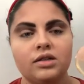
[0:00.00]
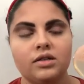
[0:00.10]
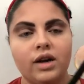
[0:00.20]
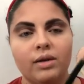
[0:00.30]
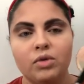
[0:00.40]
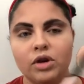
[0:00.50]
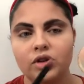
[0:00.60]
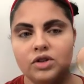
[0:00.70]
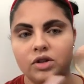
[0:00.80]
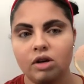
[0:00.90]
to have more
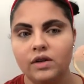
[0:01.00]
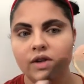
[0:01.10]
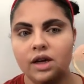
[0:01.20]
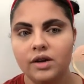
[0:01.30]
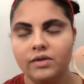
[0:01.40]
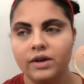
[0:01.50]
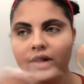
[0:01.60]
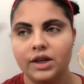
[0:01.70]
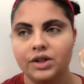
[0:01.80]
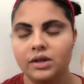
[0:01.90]
control of the
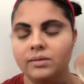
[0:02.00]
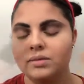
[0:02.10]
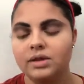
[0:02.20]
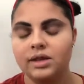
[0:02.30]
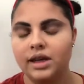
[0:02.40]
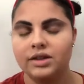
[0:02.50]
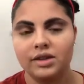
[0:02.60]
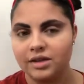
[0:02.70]
foundation slash